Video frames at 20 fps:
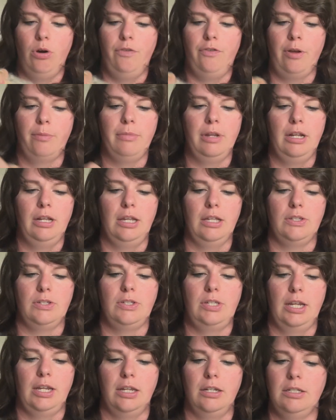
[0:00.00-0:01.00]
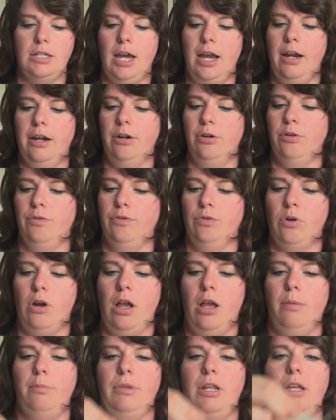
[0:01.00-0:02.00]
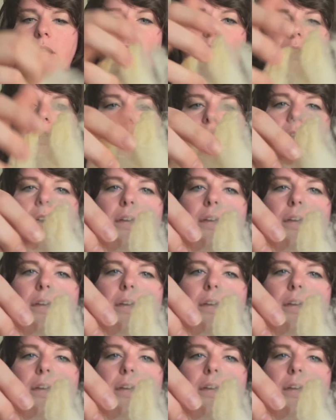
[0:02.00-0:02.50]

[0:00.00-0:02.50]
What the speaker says: if I'm going to get sick and tired of Romney. I